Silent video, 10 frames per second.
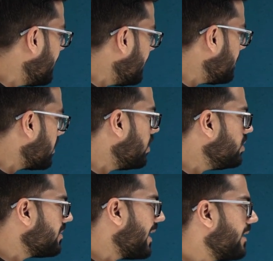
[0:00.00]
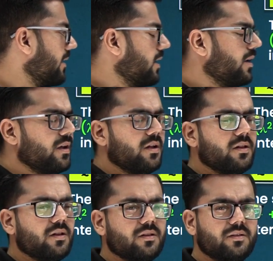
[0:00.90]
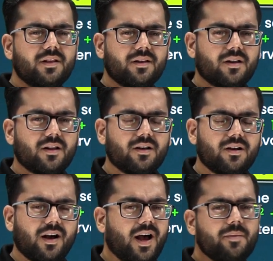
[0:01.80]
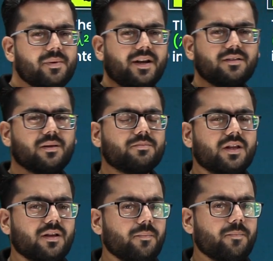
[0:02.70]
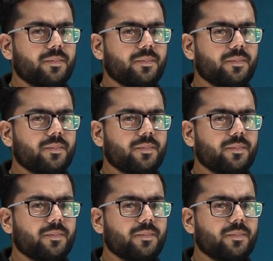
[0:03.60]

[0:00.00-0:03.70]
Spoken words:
there is a close bracket. Then I'm getting something.